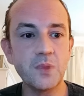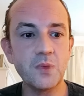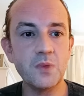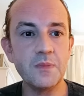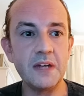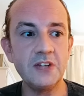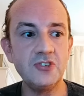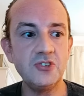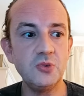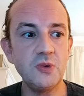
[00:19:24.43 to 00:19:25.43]
we
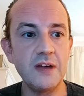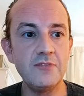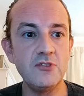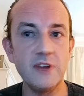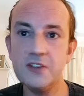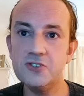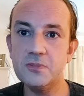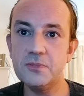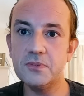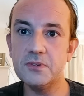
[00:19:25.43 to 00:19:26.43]
managed to have a relationship.
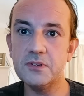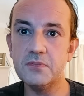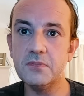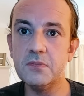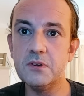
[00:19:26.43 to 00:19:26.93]
Um,